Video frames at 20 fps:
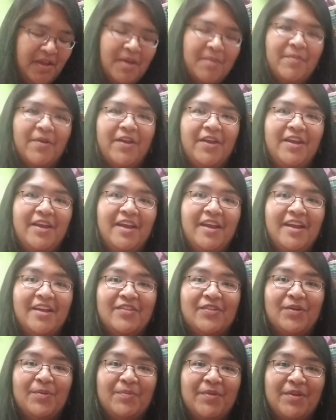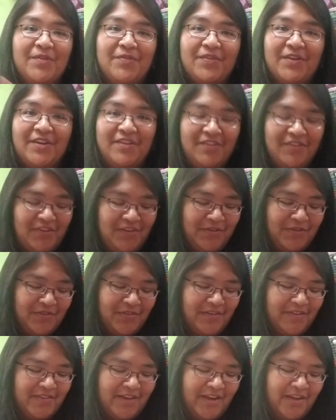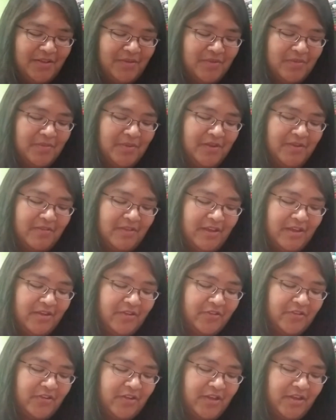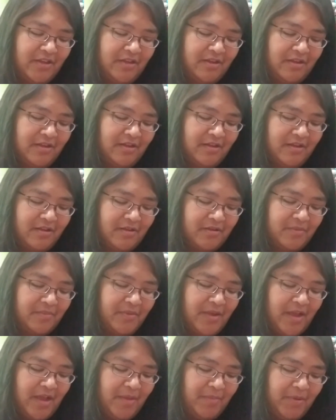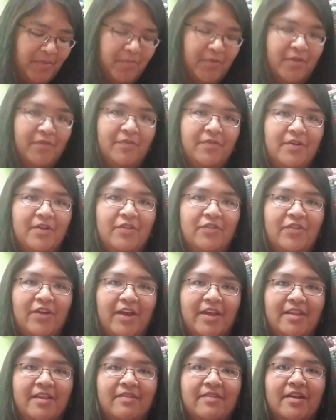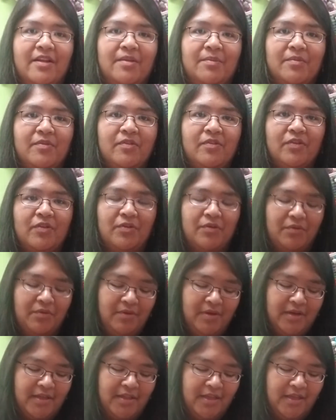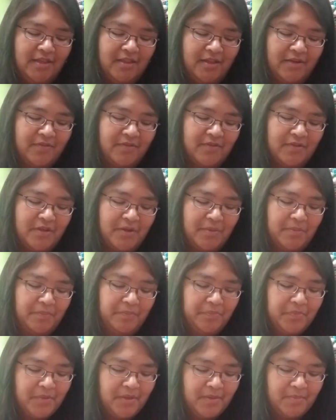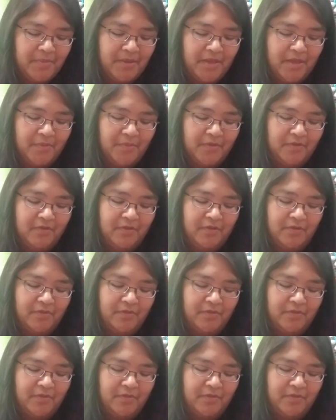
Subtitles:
But don't be afraid to use these items, because I actually have my boyfriend try these items too, and he loves them. being able to